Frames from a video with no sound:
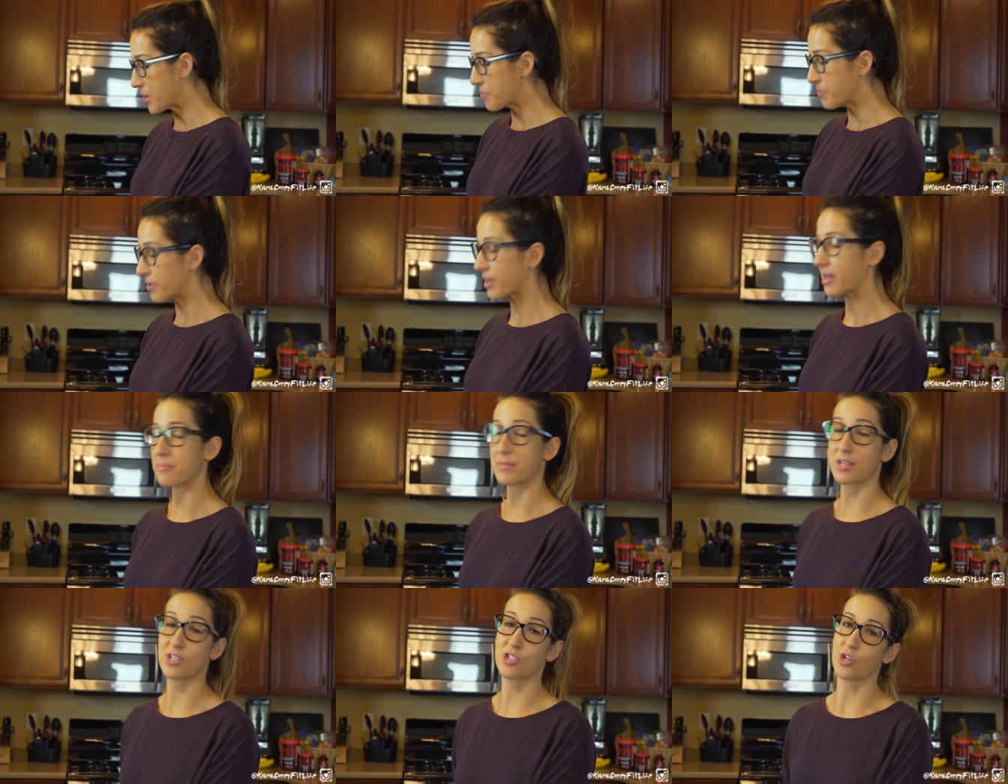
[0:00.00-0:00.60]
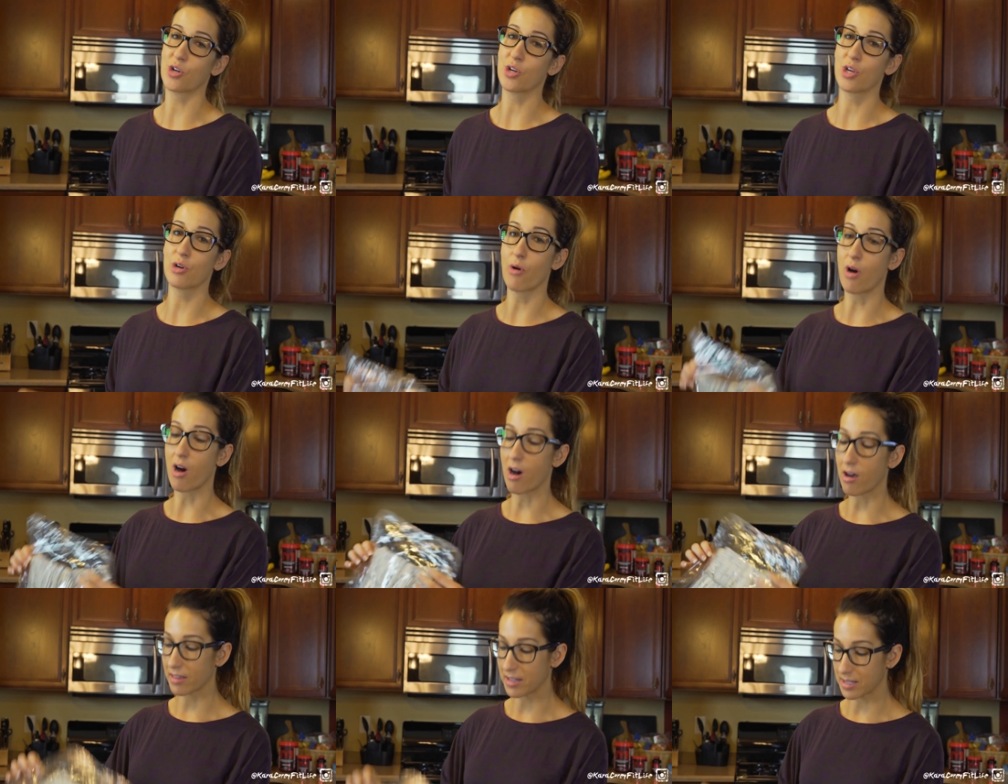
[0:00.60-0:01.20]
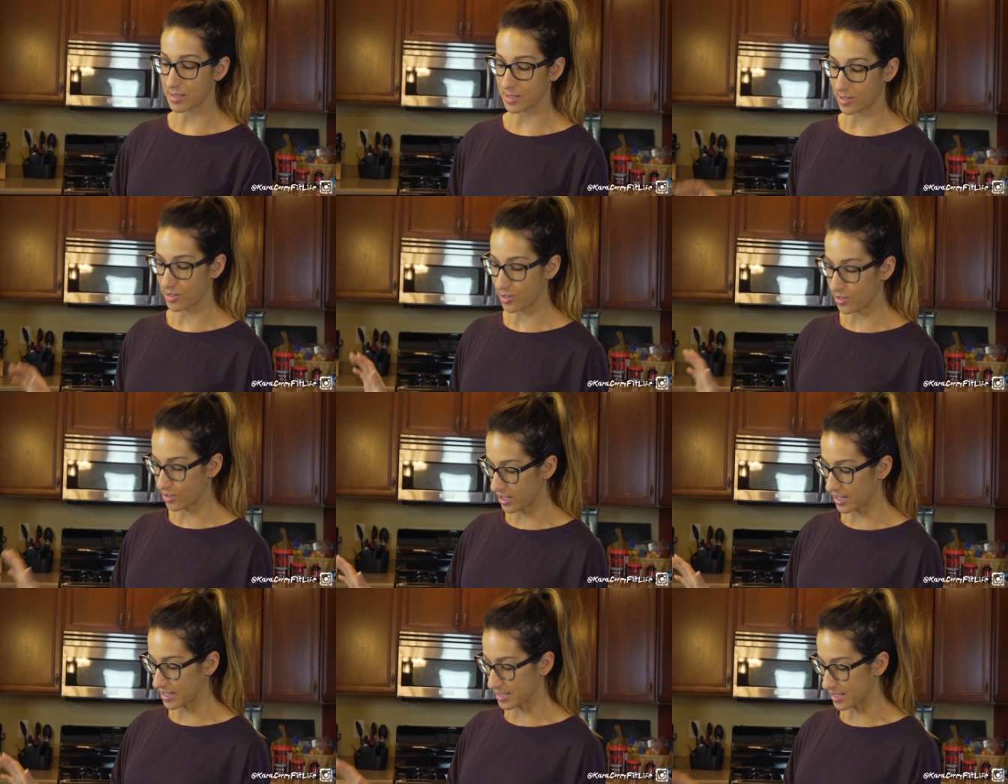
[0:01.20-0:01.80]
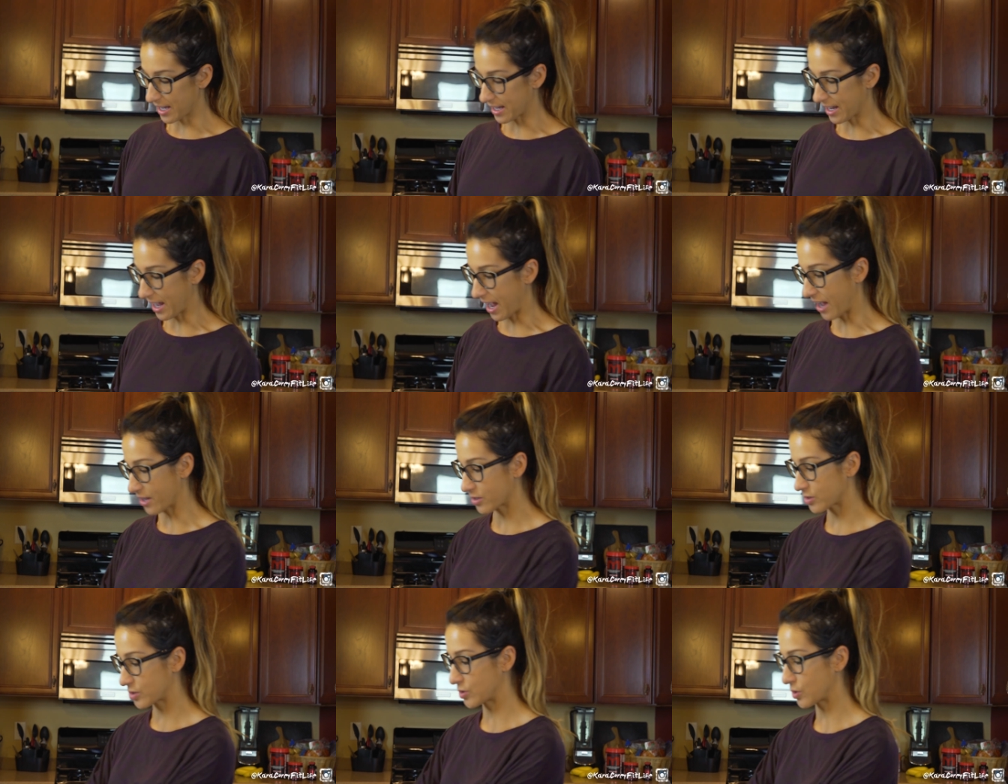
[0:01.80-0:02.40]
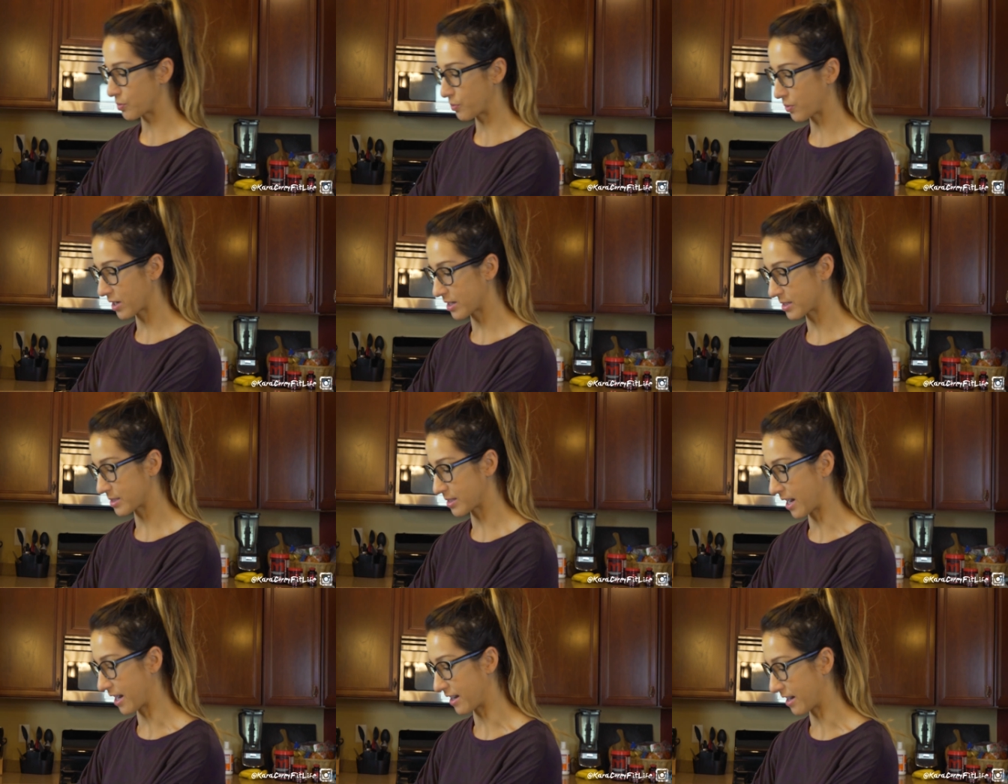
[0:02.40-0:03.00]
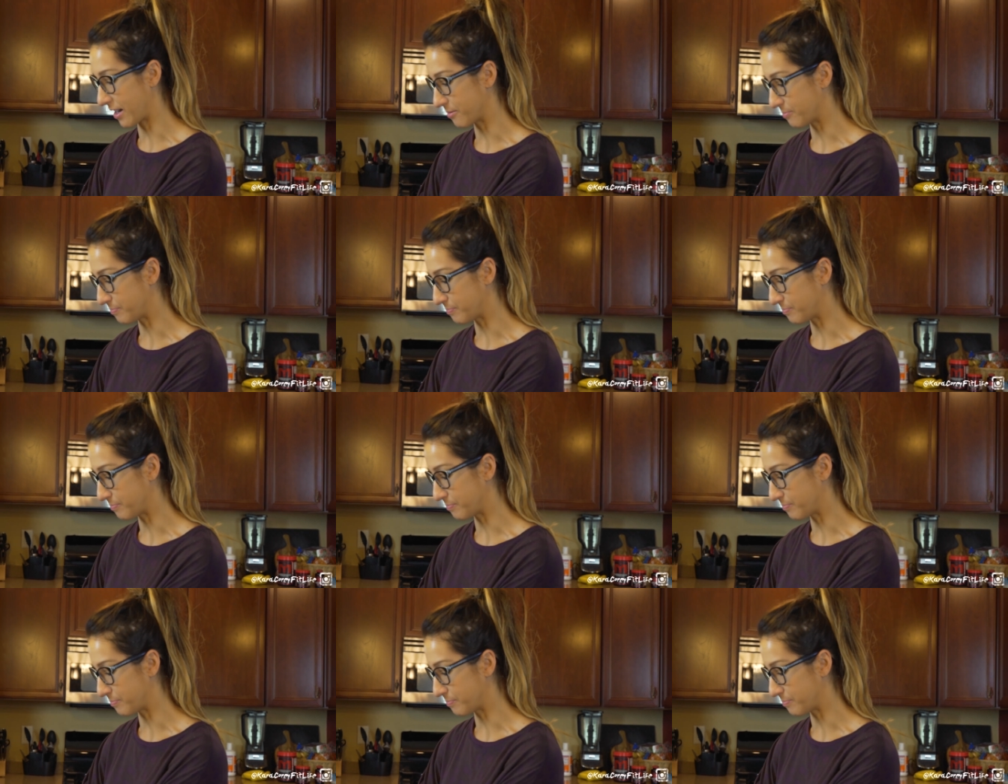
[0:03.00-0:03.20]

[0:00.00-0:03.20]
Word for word: But let me show you all these goodies I got. Super excited.